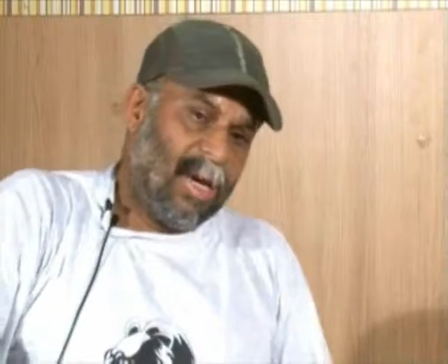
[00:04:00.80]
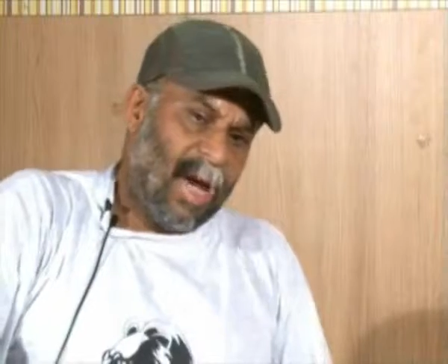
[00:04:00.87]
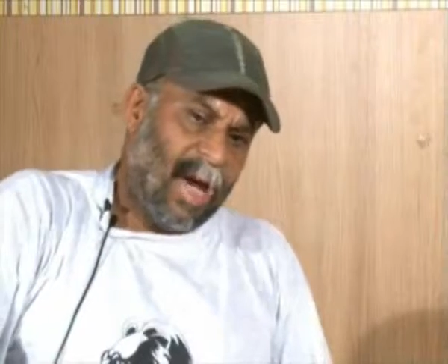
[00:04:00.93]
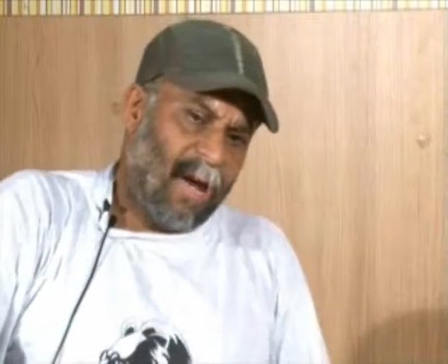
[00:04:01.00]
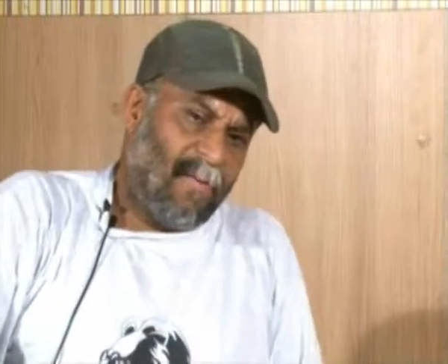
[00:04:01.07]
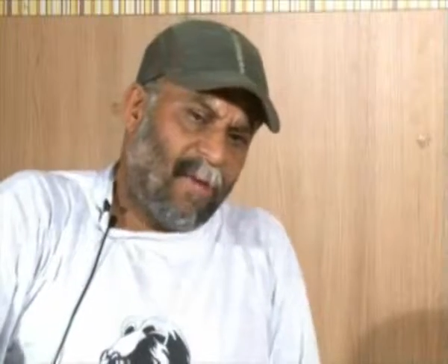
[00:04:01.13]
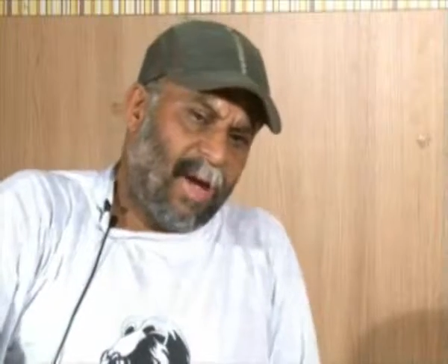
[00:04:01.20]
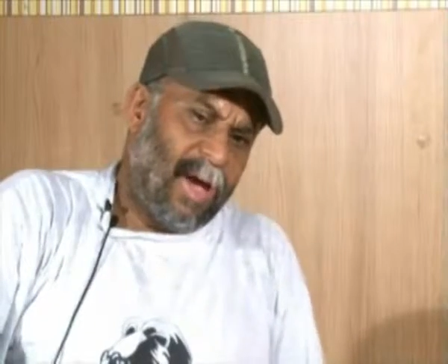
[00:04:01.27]

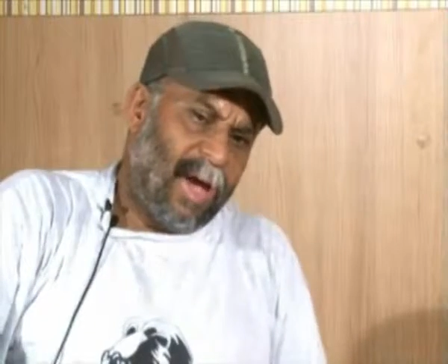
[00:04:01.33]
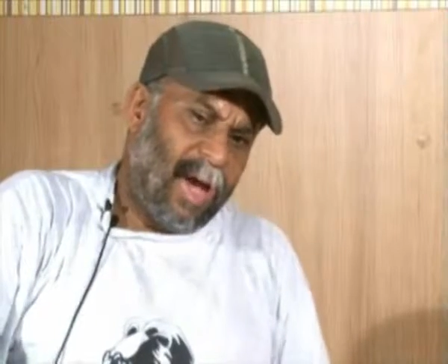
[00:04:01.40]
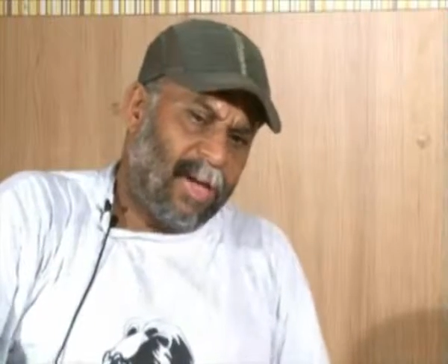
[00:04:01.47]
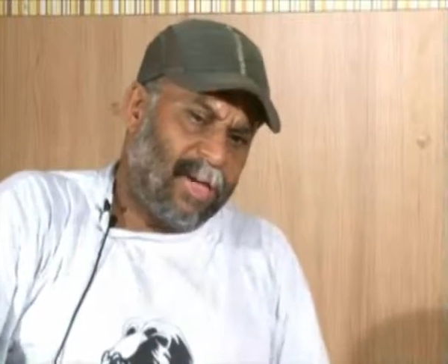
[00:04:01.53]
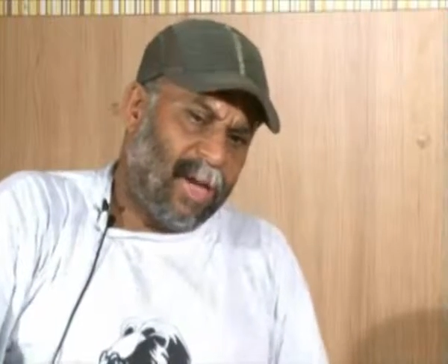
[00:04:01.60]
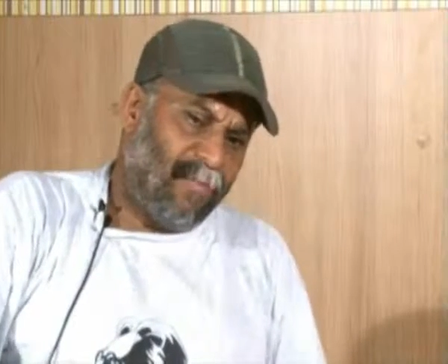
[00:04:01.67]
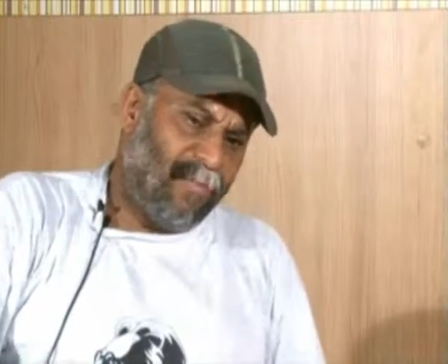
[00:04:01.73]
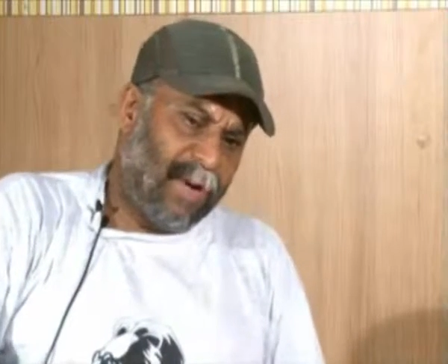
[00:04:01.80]
have
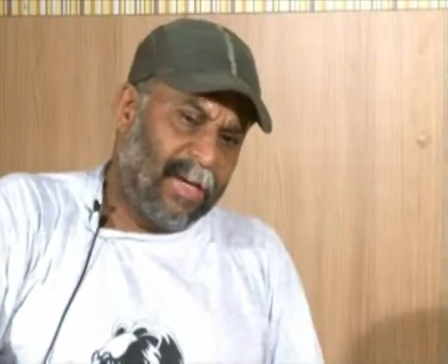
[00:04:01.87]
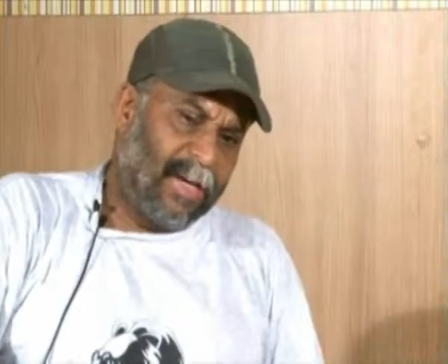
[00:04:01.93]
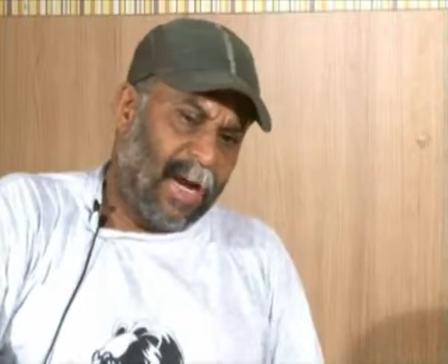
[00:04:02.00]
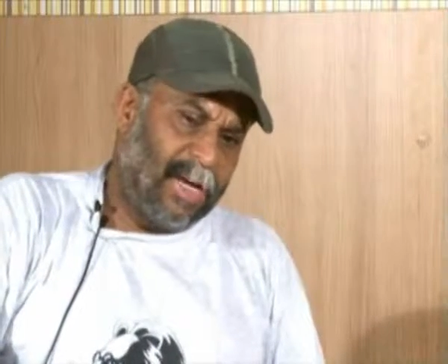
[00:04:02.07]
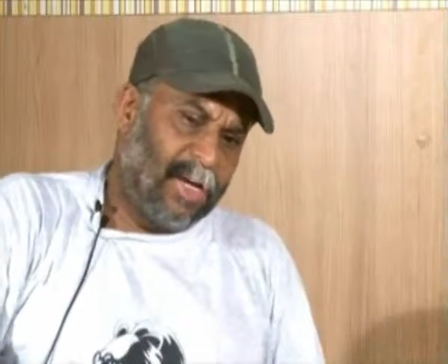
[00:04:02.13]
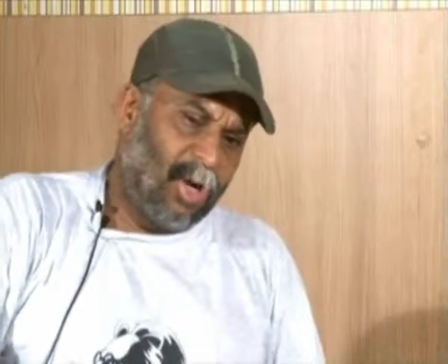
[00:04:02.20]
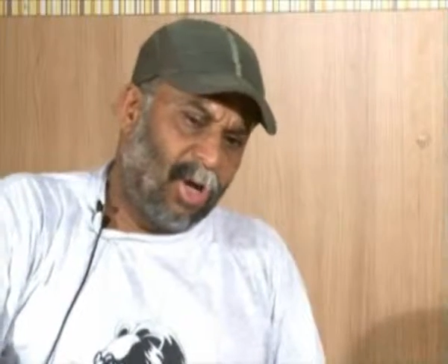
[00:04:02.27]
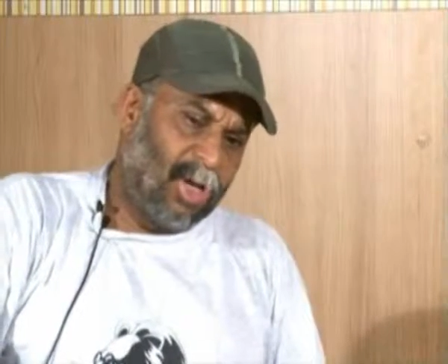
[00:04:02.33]
a definite
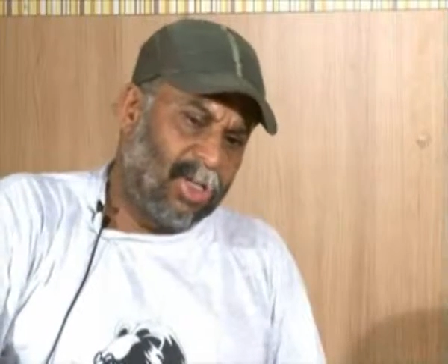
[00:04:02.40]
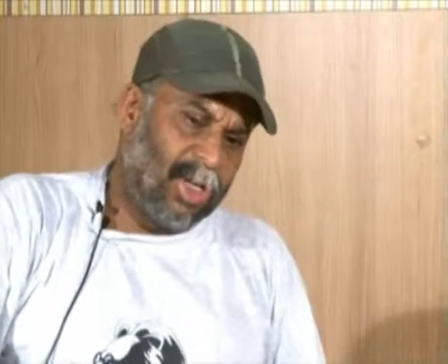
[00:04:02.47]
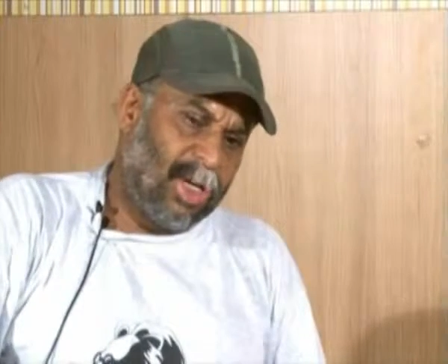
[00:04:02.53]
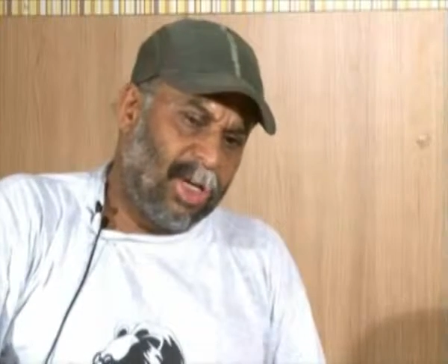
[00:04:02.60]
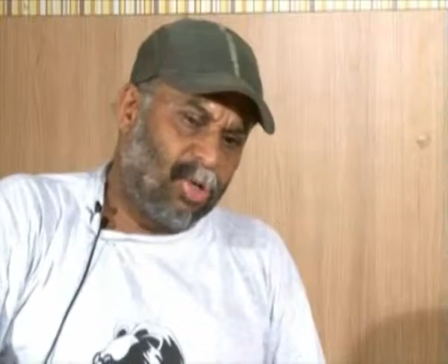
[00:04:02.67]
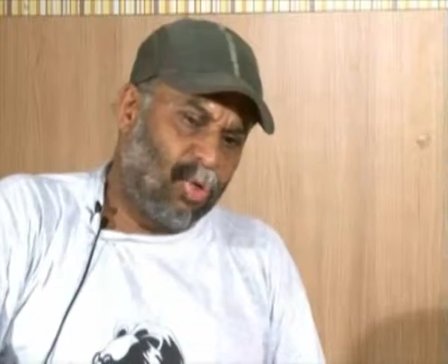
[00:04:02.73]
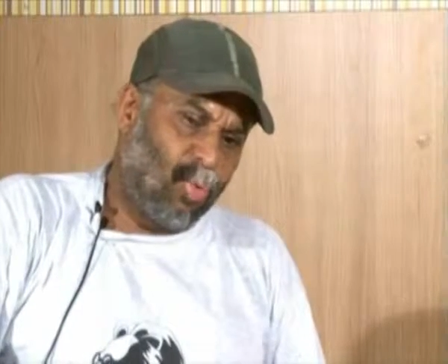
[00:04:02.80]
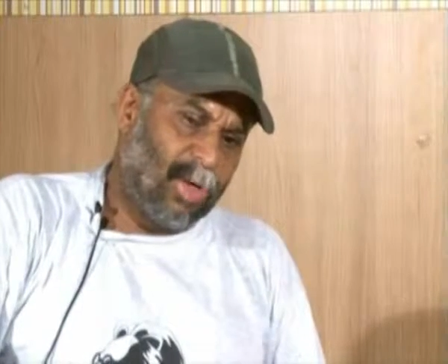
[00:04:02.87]

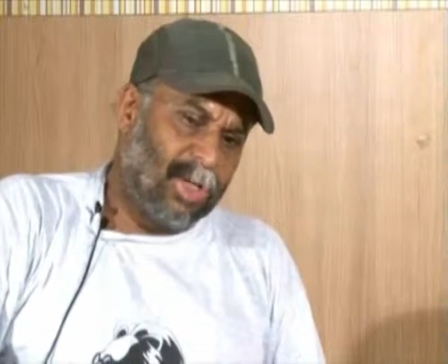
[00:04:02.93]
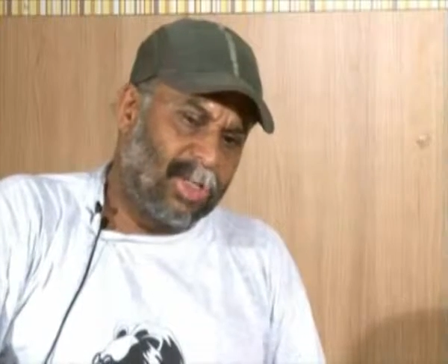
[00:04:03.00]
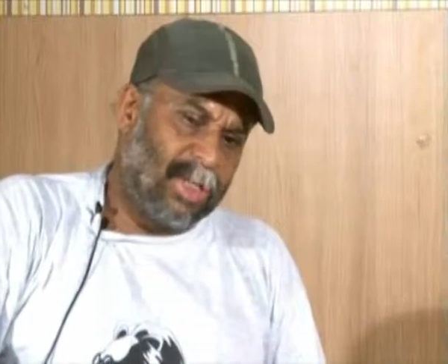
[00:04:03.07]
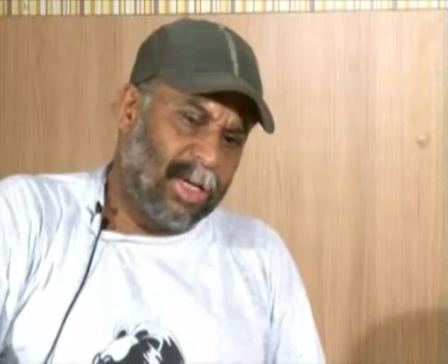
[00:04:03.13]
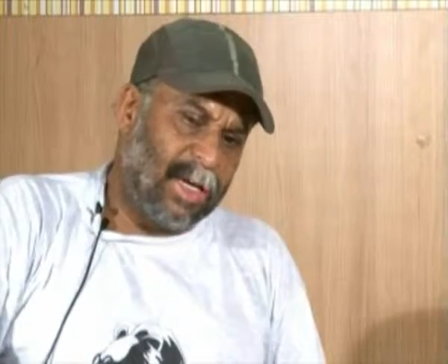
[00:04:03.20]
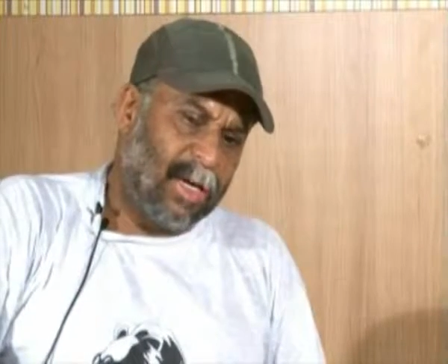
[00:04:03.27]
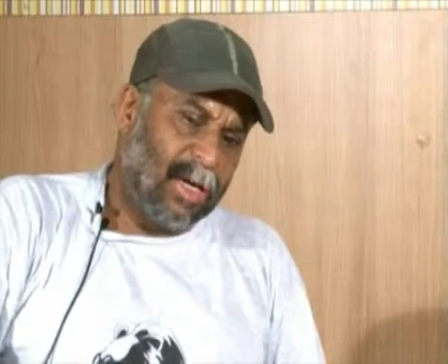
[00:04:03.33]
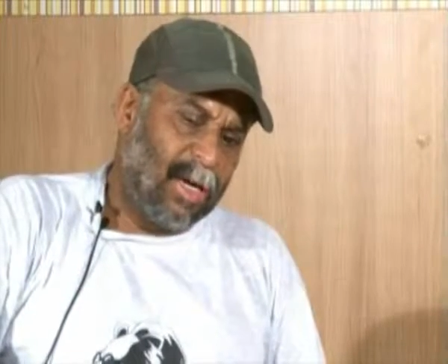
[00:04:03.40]
ideology towards
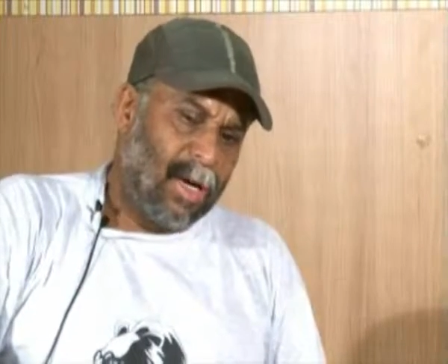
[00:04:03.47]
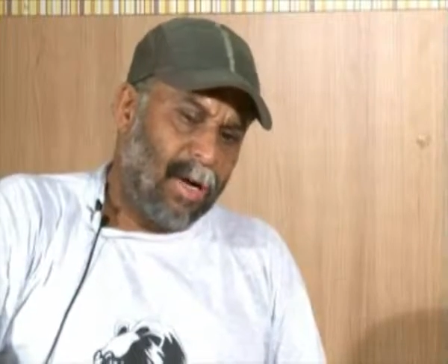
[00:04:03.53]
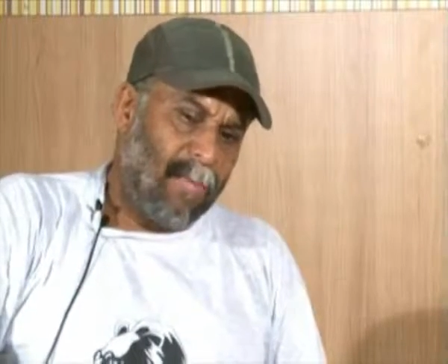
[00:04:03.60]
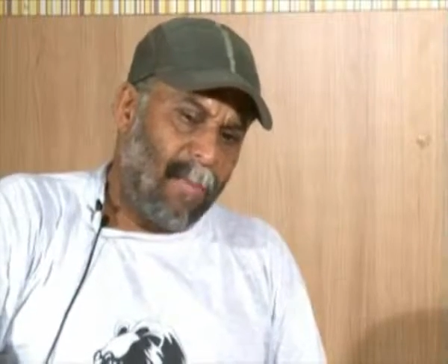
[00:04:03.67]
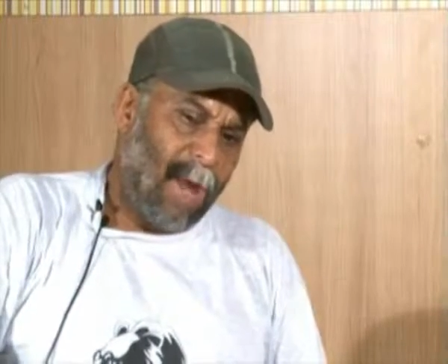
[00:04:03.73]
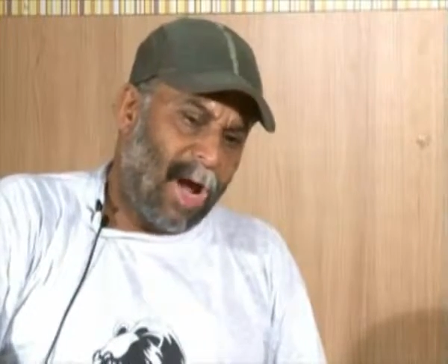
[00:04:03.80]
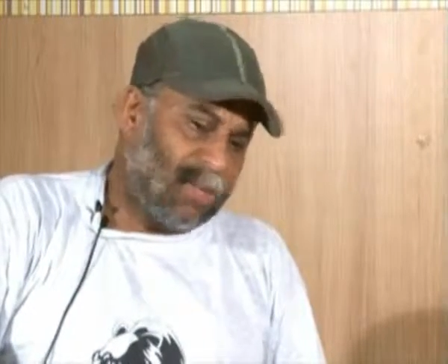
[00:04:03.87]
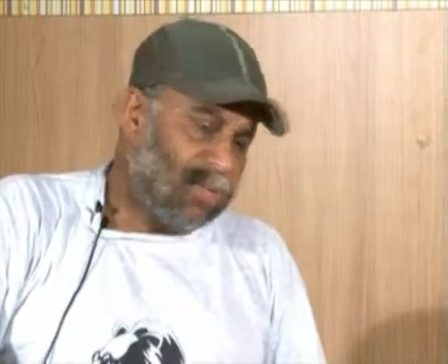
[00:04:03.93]
the
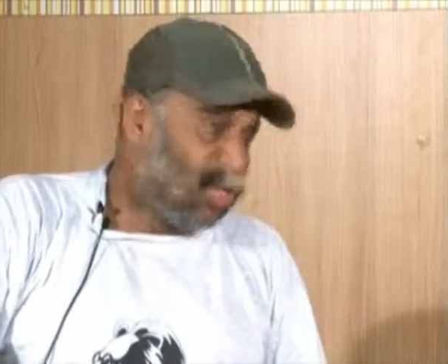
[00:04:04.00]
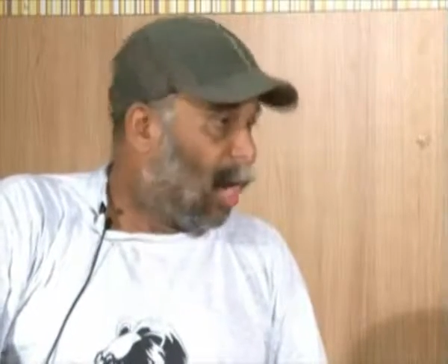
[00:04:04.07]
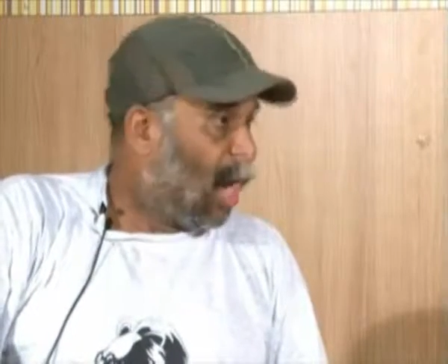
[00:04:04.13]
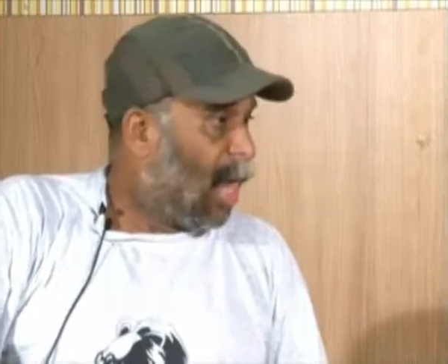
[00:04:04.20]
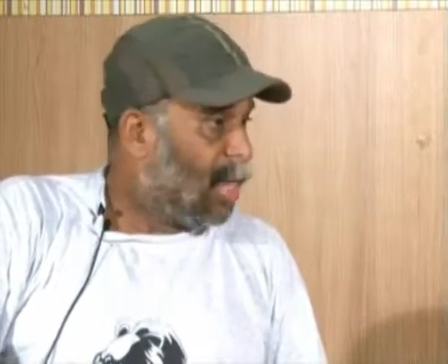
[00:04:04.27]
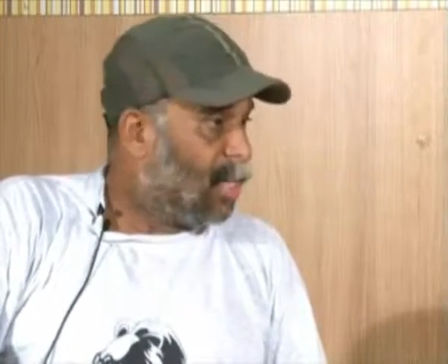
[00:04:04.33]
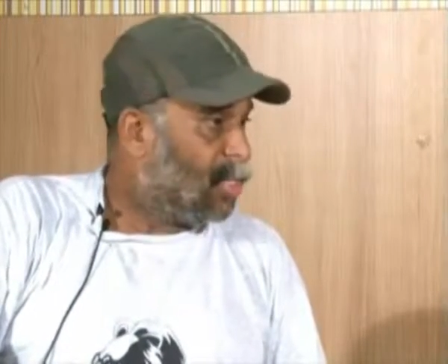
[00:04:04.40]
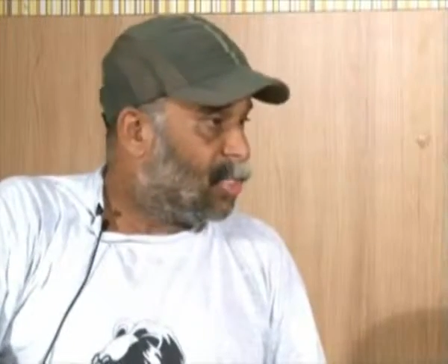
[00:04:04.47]

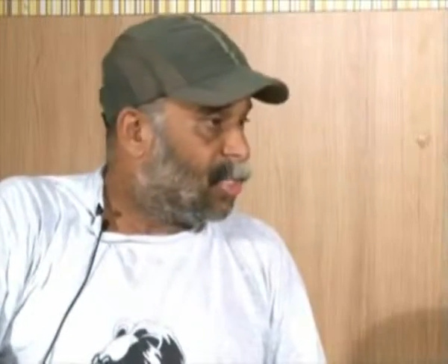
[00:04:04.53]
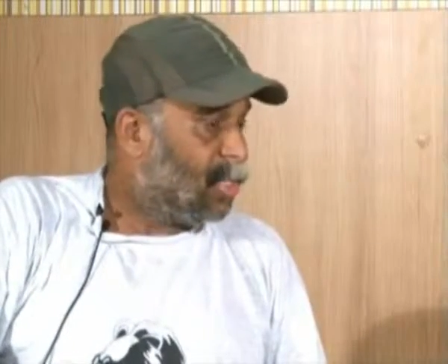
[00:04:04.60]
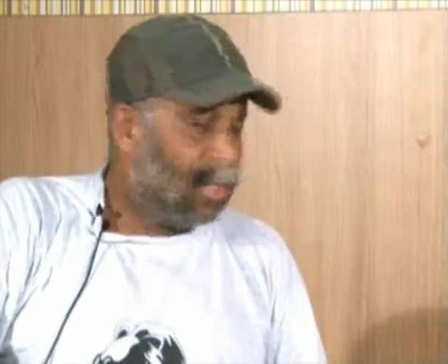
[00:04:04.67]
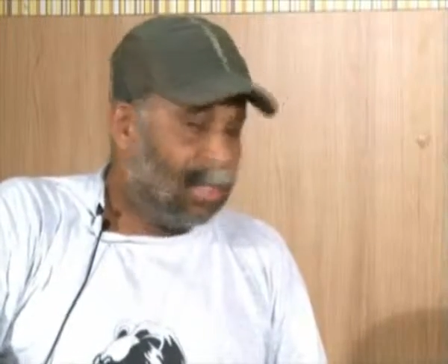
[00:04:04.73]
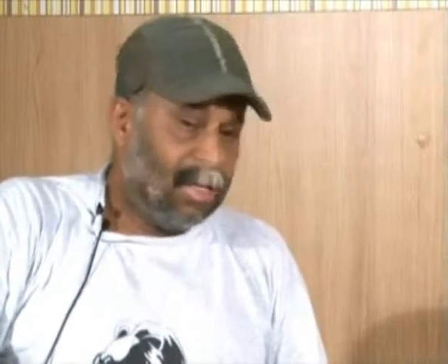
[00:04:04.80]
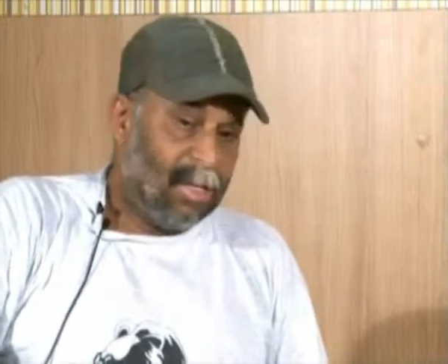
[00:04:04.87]
marginalized